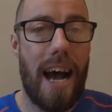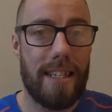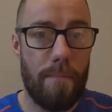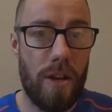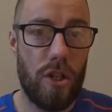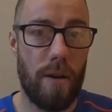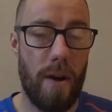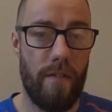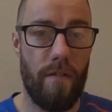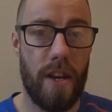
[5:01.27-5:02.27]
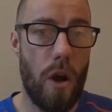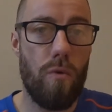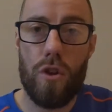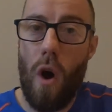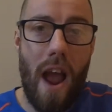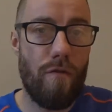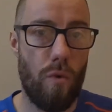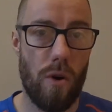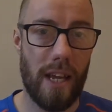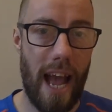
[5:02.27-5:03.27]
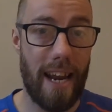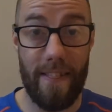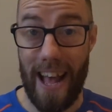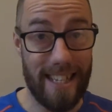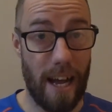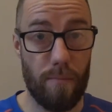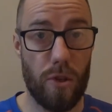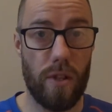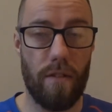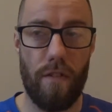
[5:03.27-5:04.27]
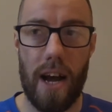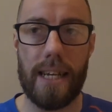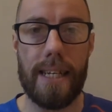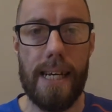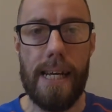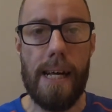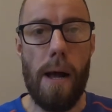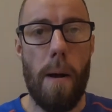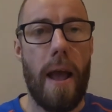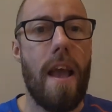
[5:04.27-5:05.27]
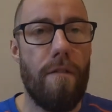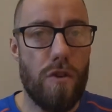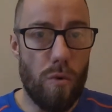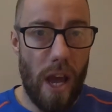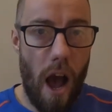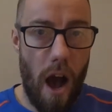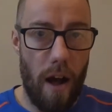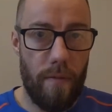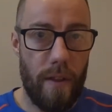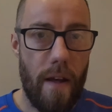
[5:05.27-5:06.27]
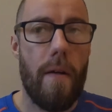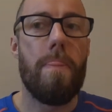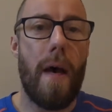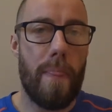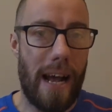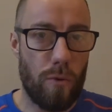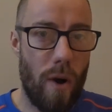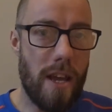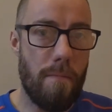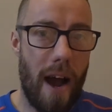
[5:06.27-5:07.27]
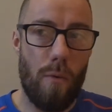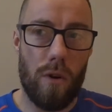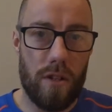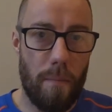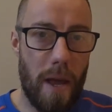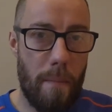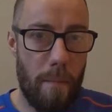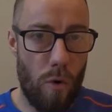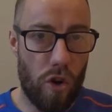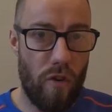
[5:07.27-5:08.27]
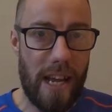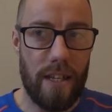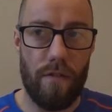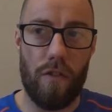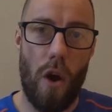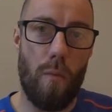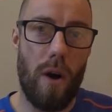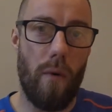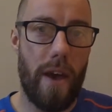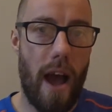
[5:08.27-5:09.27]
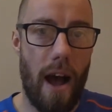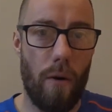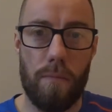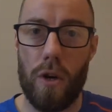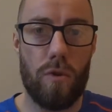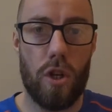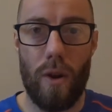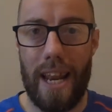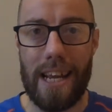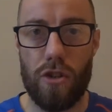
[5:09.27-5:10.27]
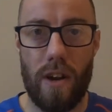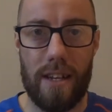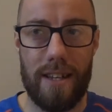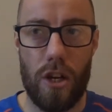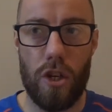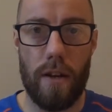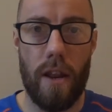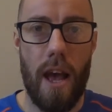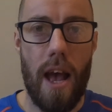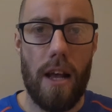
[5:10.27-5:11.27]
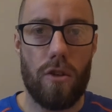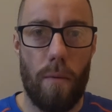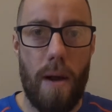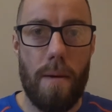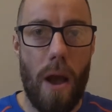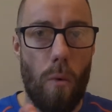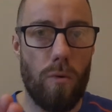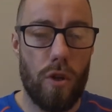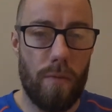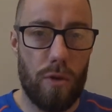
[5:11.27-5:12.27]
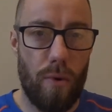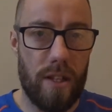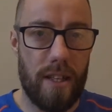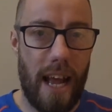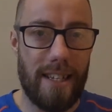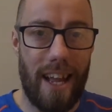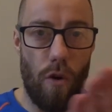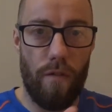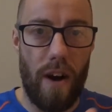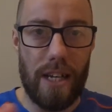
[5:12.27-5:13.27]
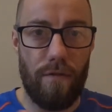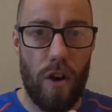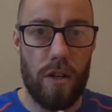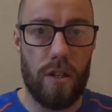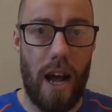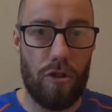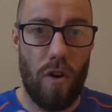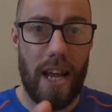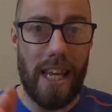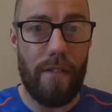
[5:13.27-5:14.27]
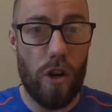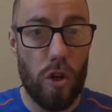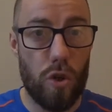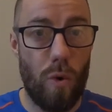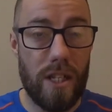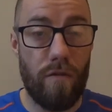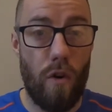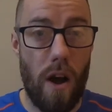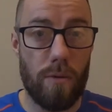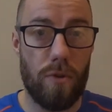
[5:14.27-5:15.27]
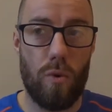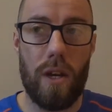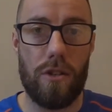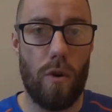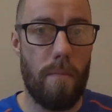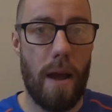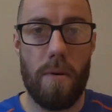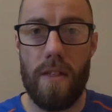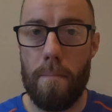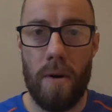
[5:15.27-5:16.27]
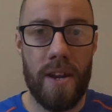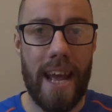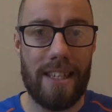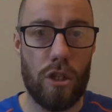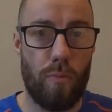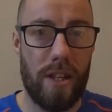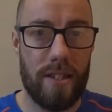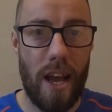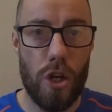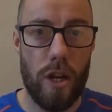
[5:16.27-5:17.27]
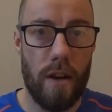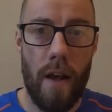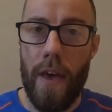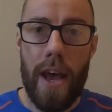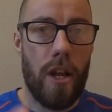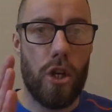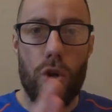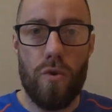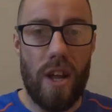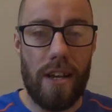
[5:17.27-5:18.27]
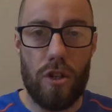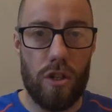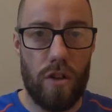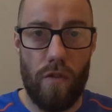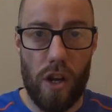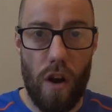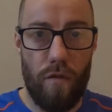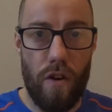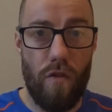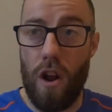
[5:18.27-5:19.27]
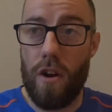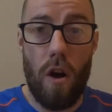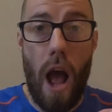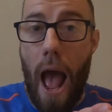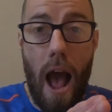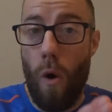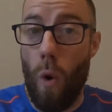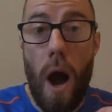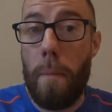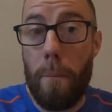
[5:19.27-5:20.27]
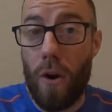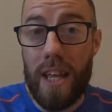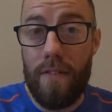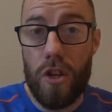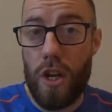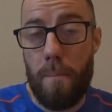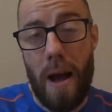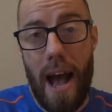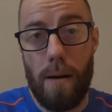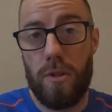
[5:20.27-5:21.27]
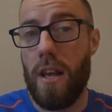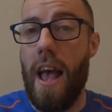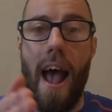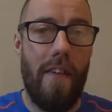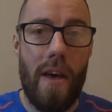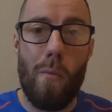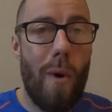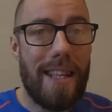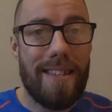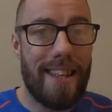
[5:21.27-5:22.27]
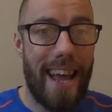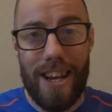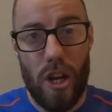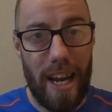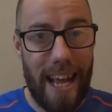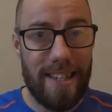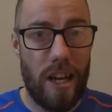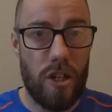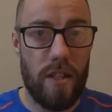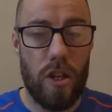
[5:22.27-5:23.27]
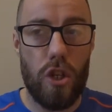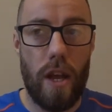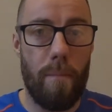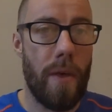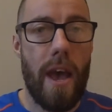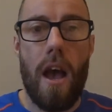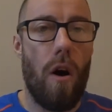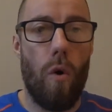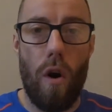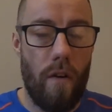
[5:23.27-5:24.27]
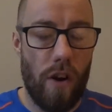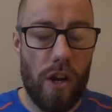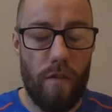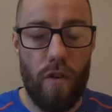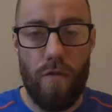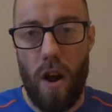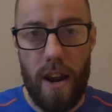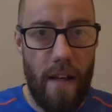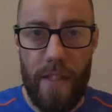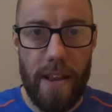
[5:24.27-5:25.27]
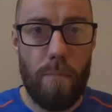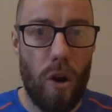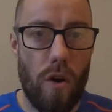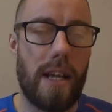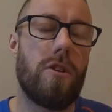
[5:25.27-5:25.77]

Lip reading: As I mentioned in my other video, not everyone can, and that's absolutely fine. If you can't, then that's where you might want to be a bit more creative of going, well, I'm going to do a leg strength session, so maybe I won't do my sprints the next day, or vice versa. I'll try and give a good 24 hours between. So it might be that Monday's a sprint session, Tuesday's just a recovery run, or upper body in the gym perhaps, and then Wednesday is your leg session in the gym or a recovery run, and then you prolong it.